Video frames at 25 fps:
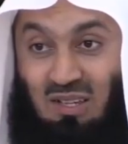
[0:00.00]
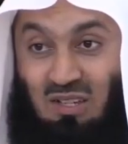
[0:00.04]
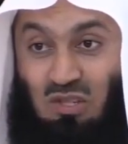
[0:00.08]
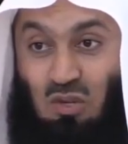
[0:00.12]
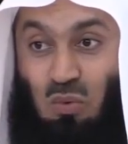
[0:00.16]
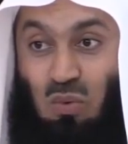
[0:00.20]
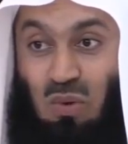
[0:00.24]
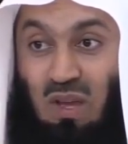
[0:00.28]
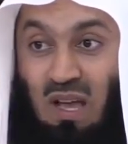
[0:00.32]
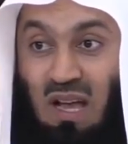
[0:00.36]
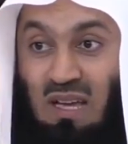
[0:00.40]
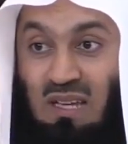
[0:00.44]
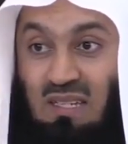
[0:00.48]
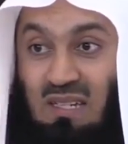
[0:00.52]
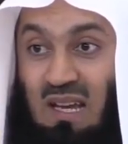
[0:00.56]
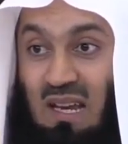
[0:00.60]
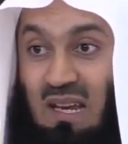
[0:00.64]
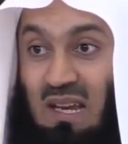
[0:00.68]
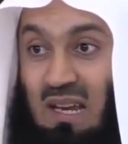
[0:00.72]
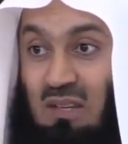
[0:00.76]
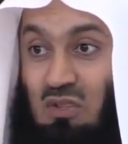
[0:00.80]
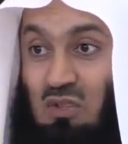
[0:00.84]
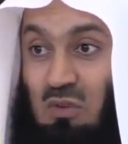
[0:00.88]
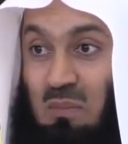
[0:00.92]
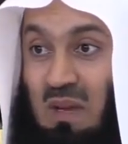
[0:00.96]
So we ask
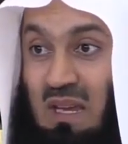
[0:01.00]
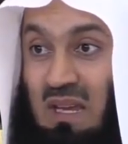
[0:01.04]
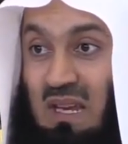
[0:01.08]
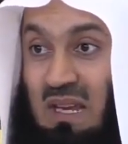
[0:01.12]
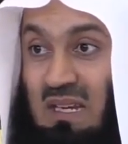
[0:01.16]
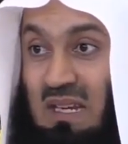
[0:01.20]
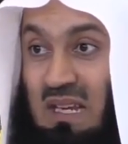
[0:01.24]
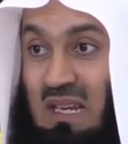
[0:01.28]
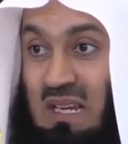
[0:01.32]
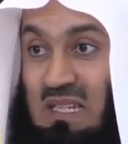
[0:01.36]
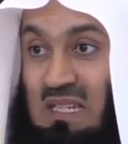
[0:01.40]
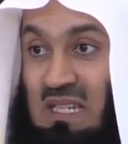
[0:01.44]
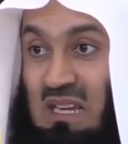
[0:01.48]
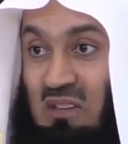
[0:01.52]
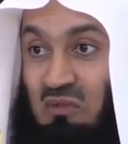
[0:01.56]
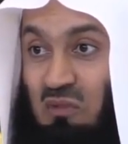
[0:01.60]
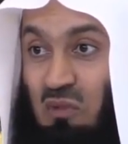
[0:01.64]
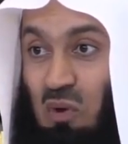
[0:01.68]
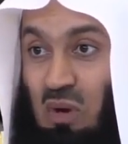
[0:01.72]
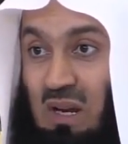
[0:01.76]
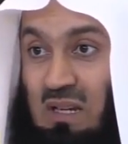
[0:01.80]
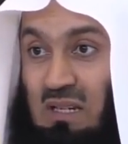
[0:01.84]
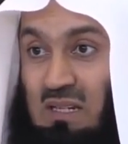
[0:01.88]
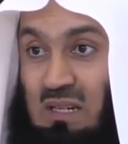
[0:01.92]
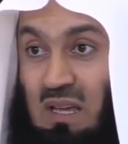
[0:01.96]
Allah to make it easy
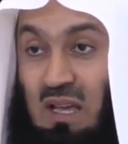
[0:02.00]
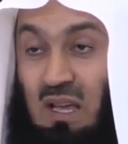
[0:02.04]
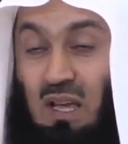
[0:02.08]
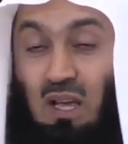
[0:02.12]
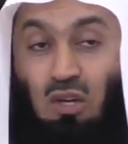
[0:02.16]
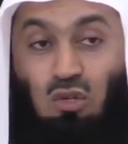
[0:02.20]
for us.